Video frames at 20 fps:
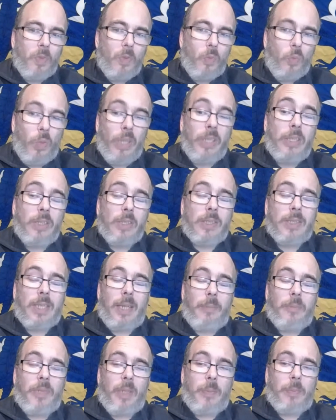Wintle
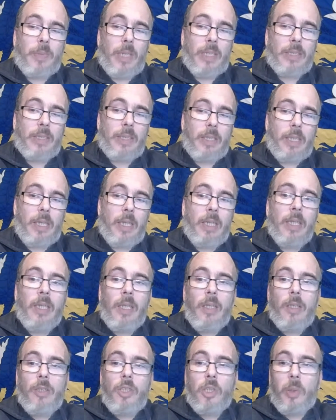stepped up yesterday.
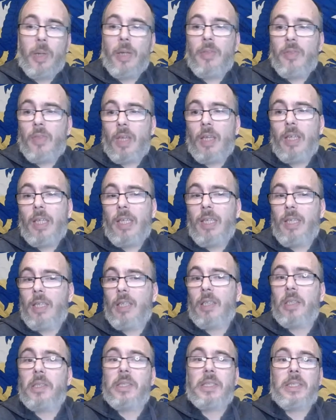Do I think
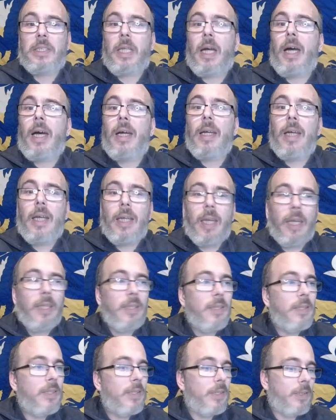he'll start
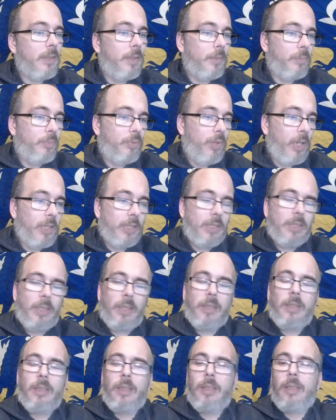against
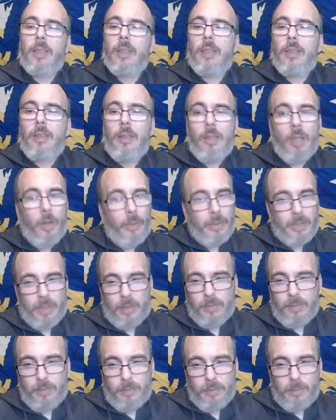Preston? No, I
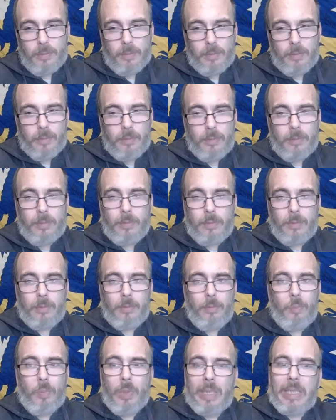don't.
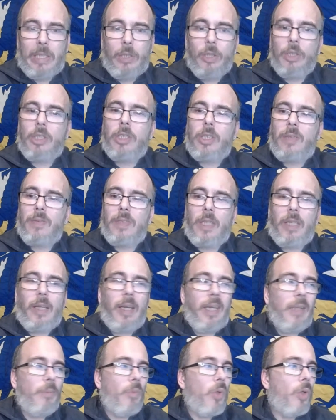But he couldn't have done
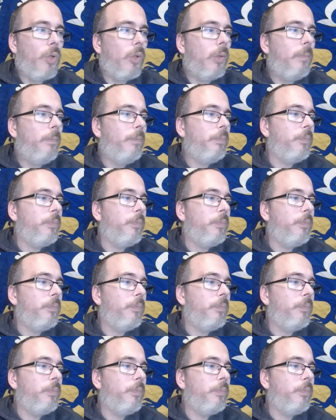any more.